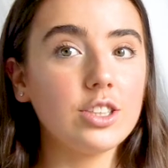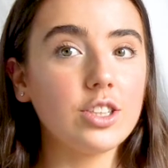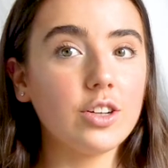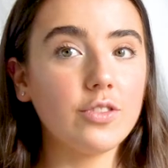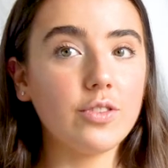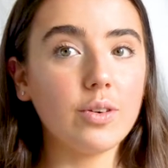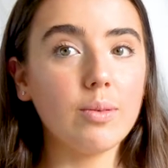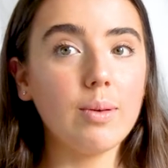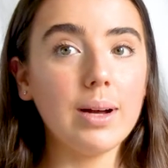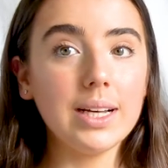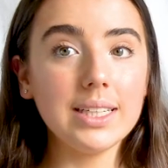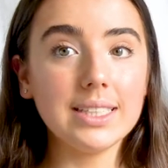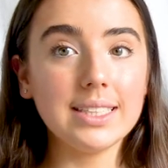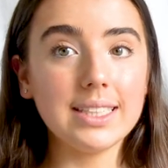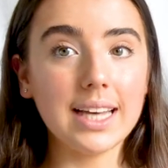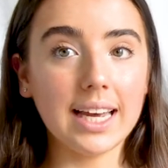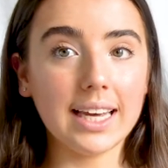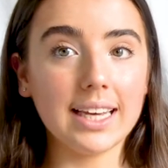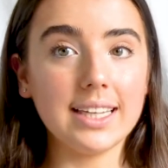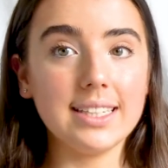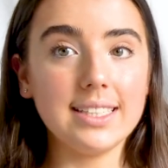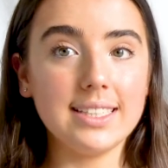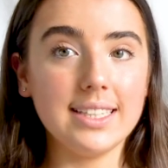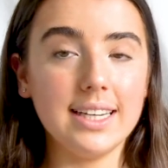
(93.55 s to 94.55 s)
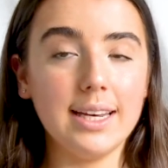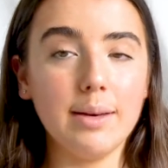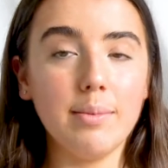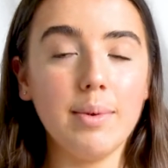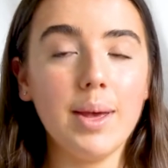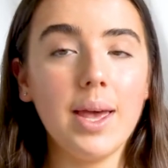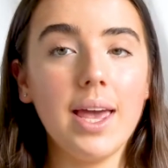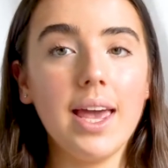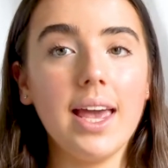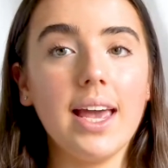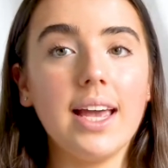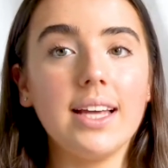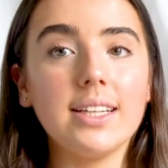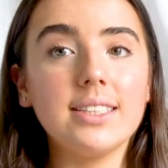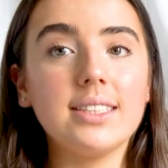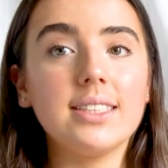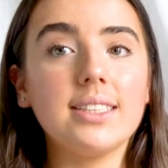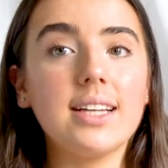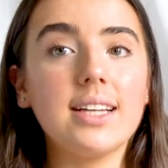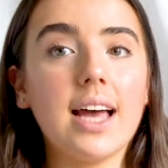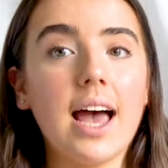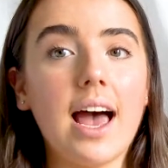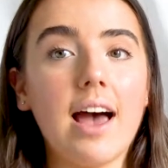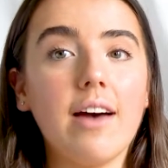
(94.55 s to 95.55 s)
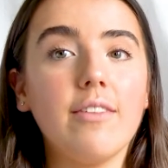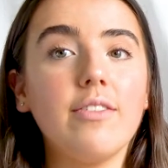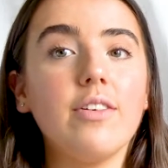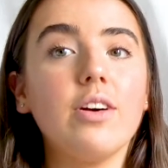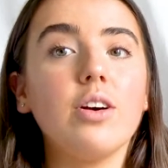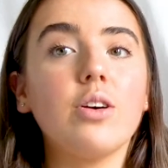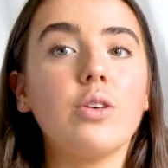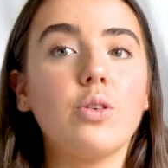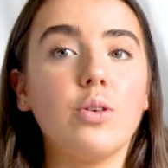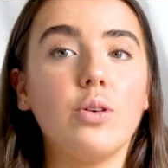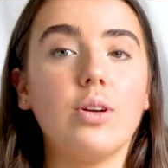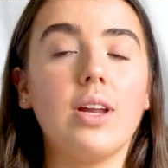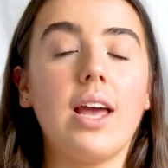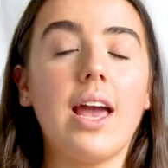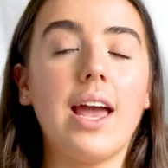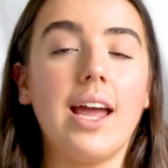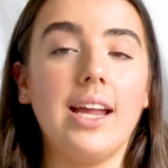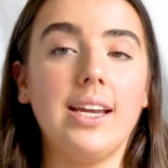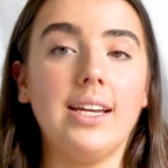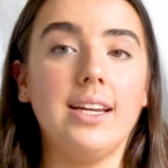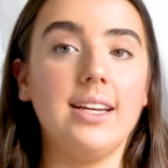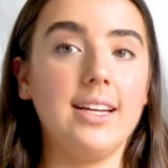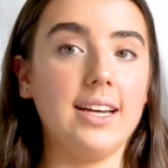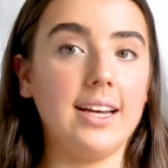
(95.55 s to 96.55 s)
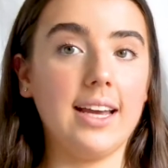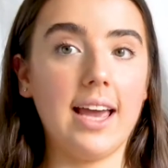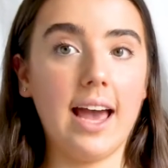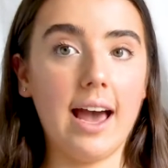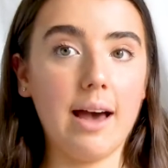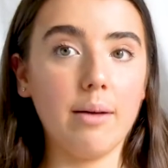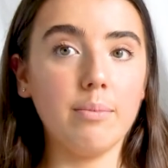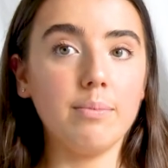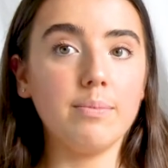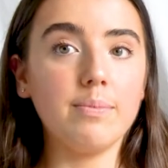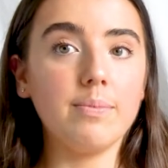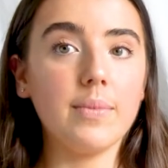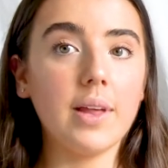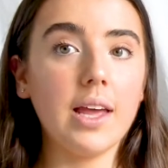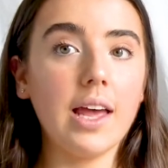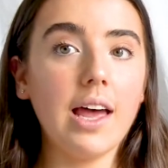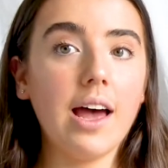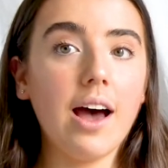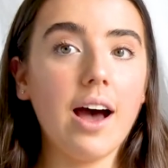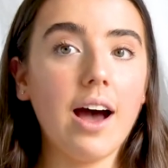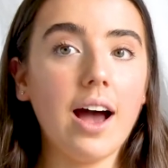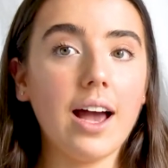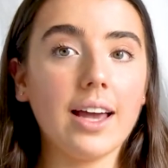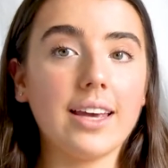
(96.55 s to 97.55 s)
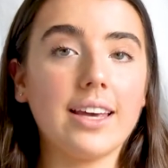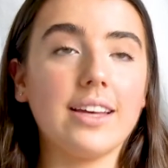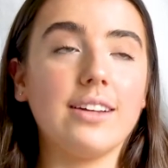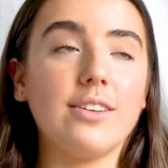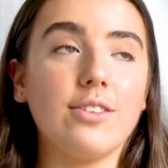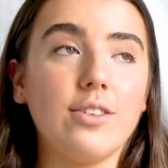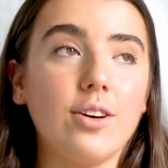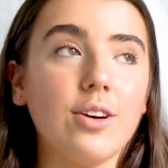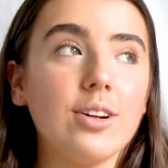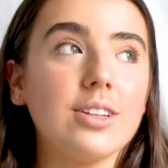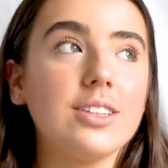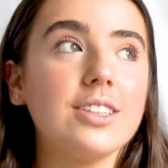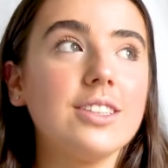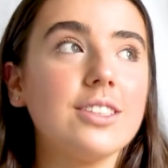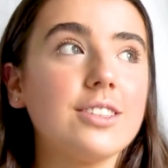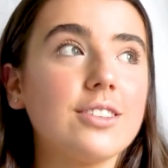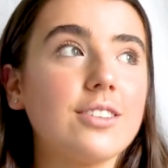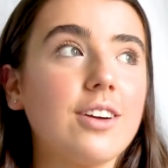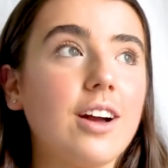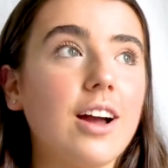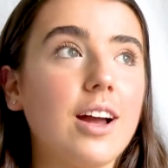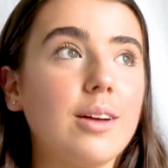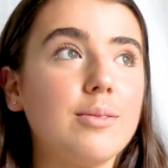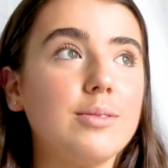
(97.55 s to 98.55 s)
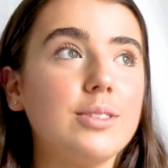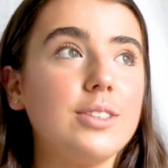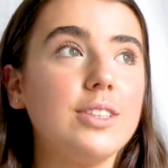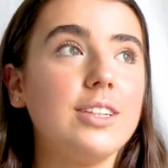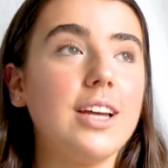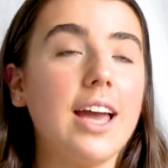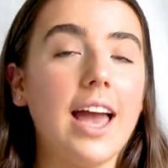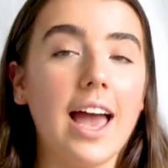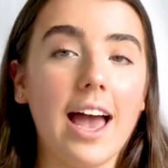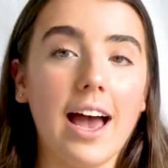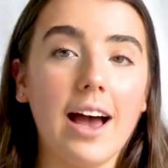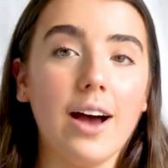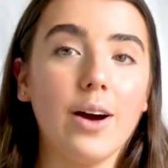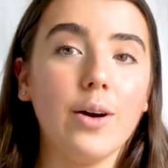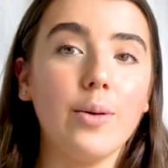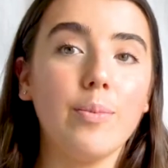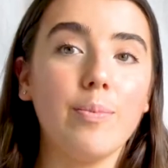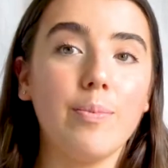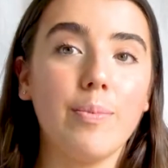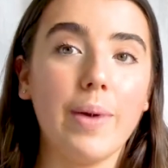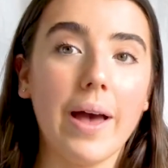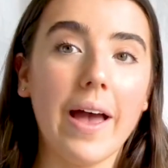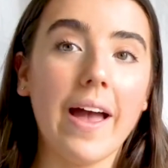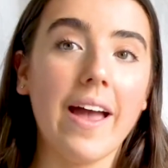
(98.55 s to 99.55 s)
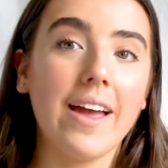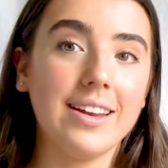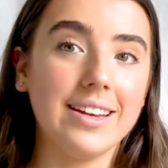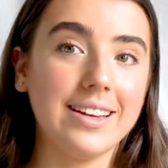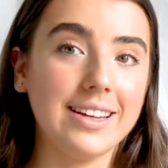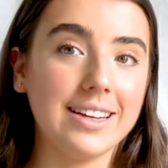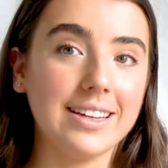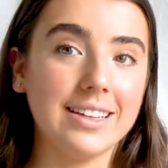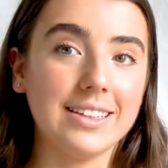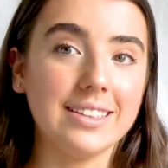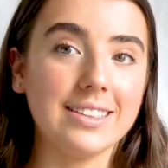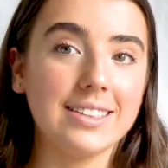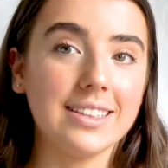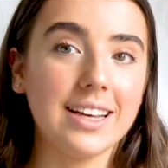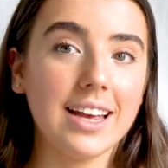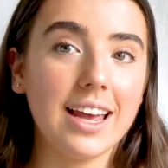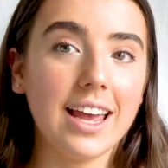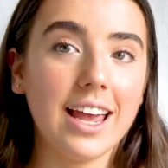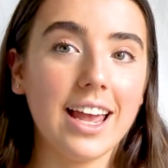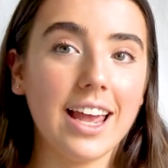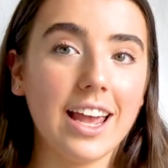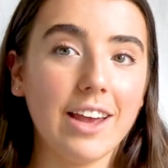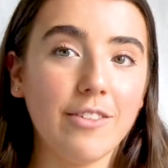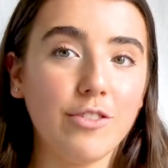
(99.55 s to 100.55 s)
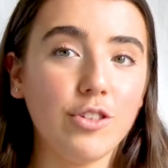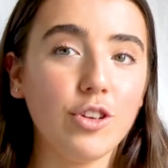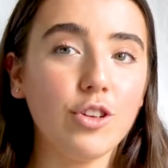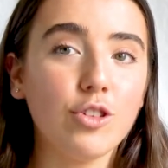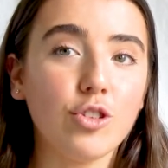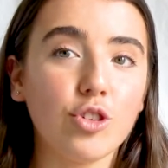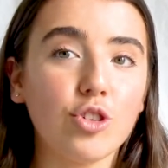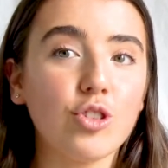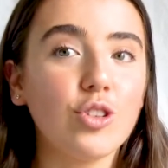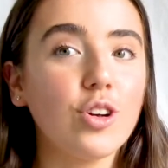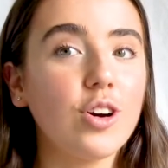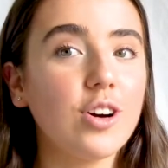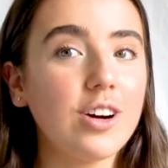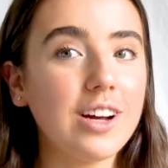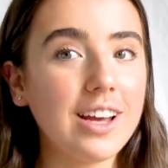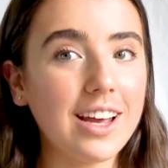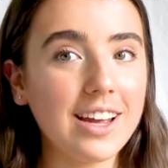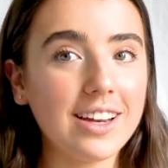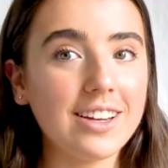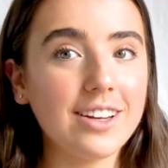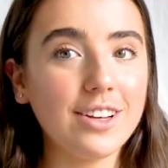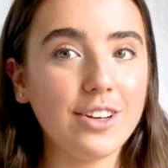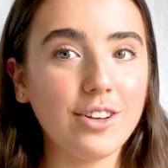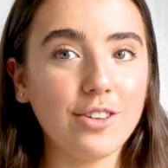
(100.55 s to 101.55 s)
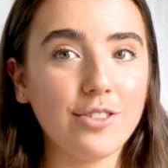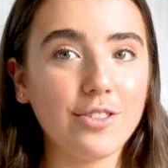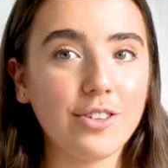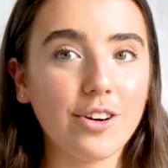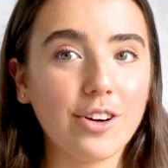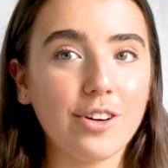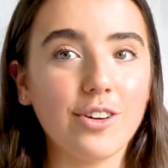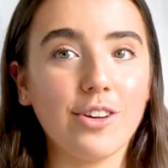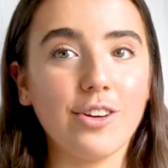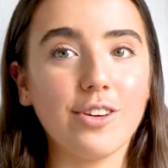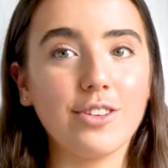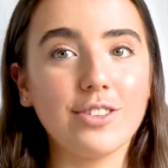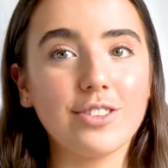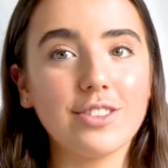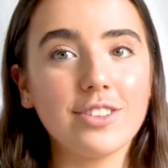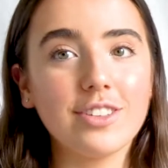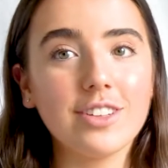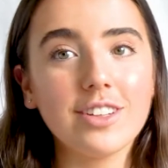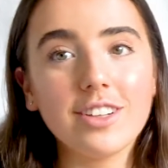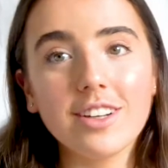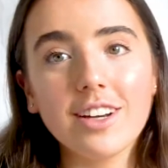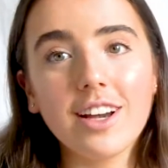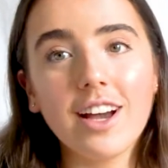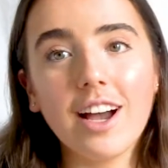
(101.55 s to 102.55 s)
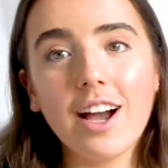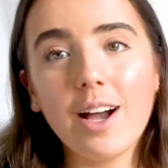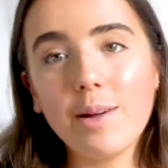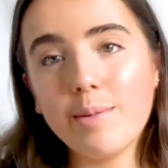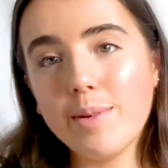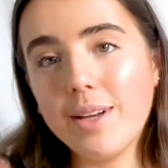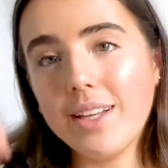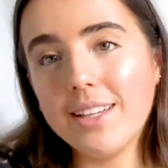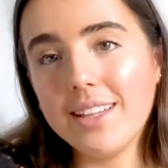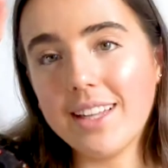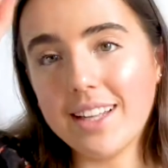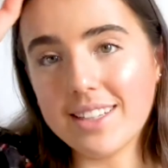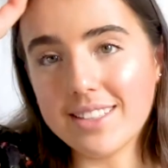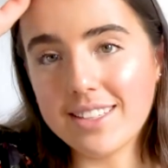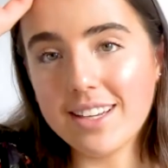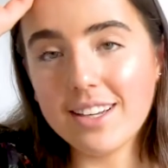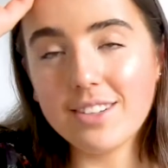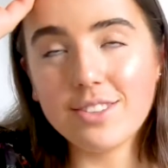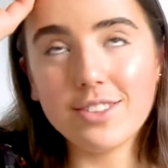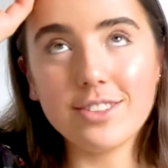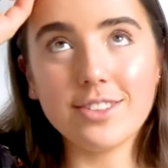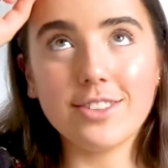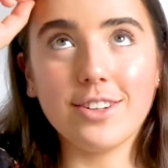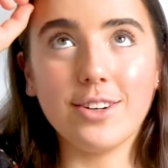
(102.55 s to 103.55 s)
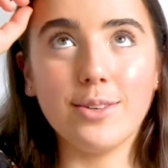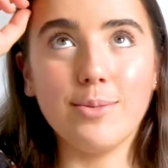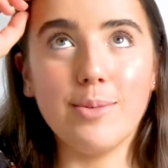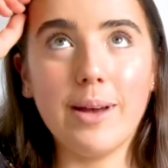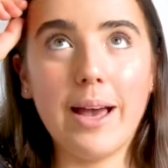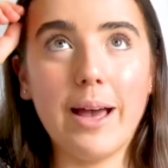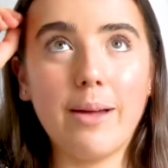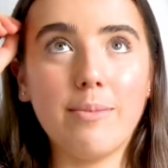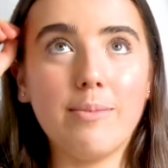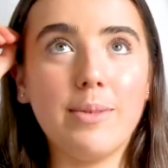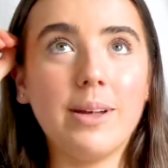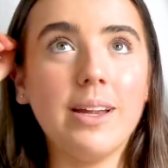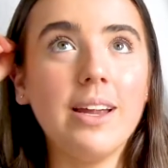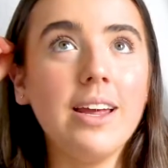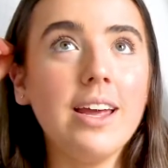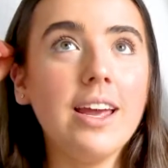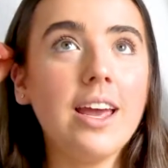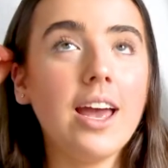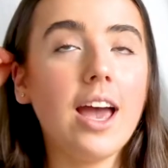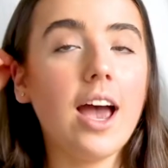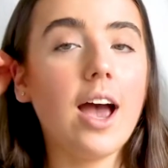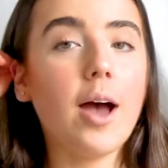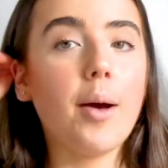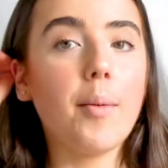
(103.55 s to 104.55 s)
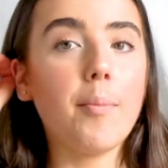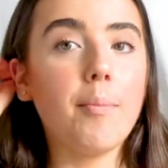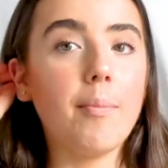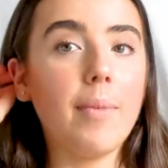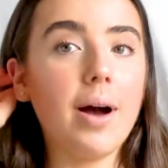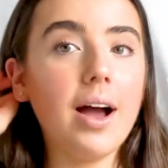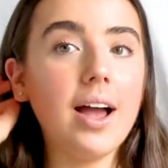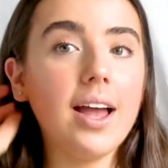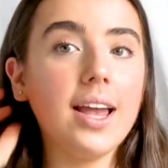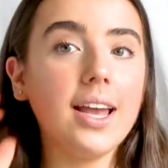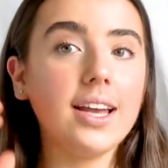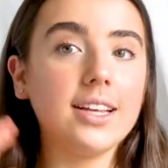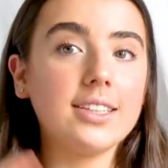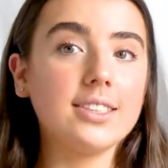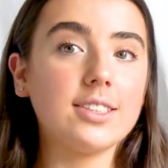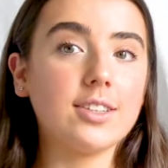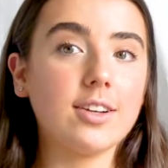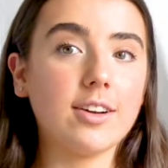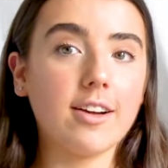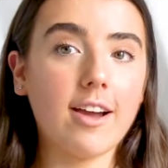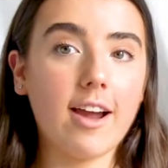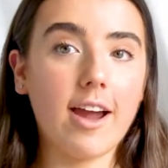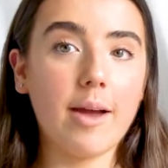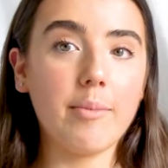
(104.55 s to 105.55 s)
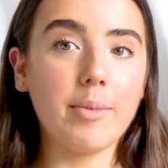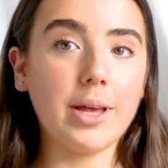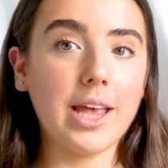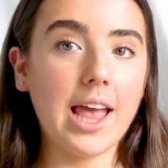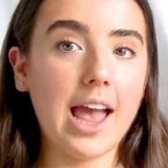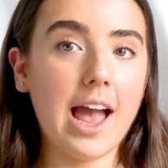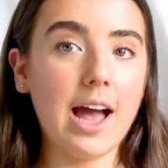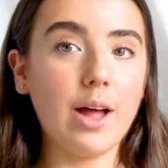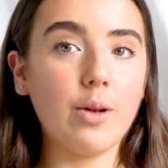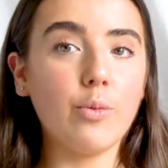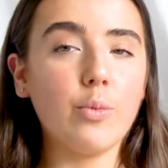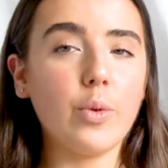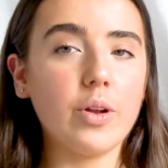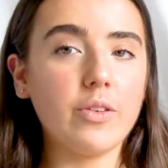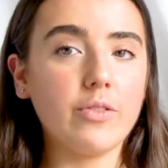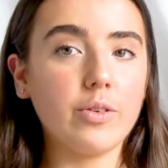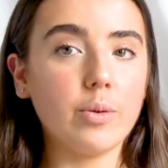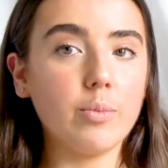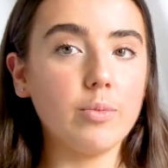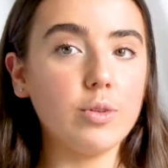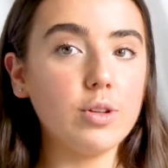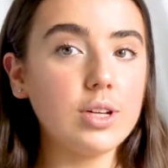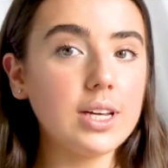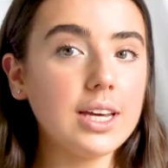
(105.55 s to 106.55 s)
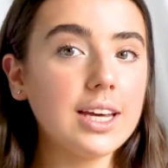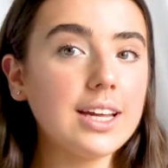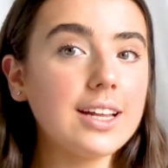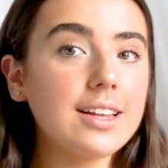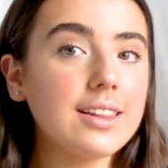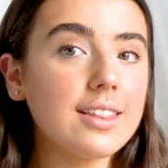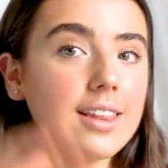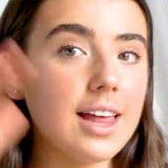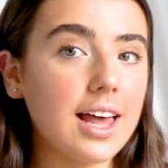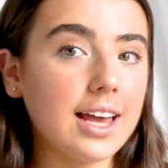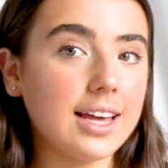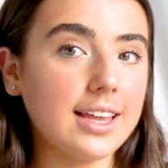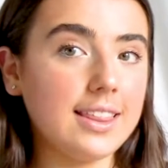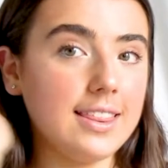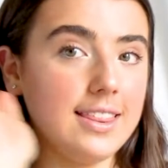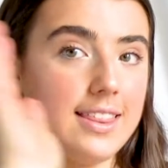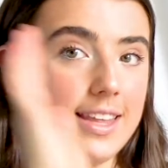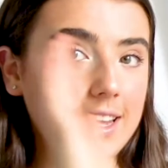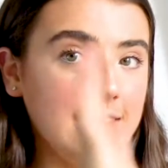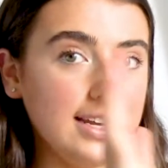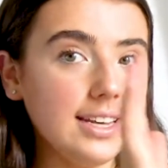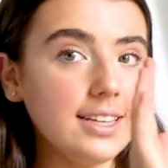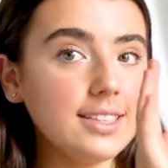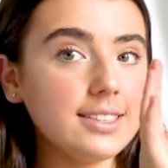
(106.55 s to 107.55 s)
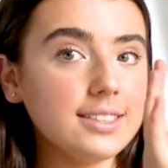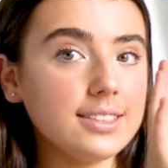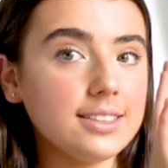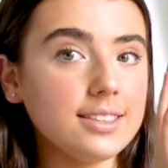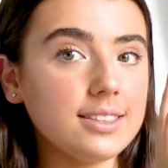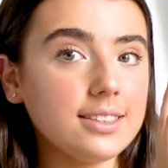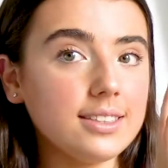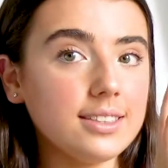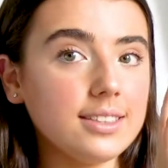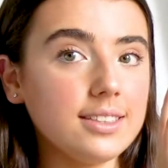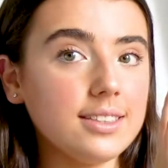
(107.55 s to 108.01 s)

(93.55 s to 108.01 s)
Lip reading: so for my second tip, it's to have a good editing app. I cannot describe to you how bad it is if you do not edit your photos. I mean, that sounds so bad, but my Instagram account went from looking like this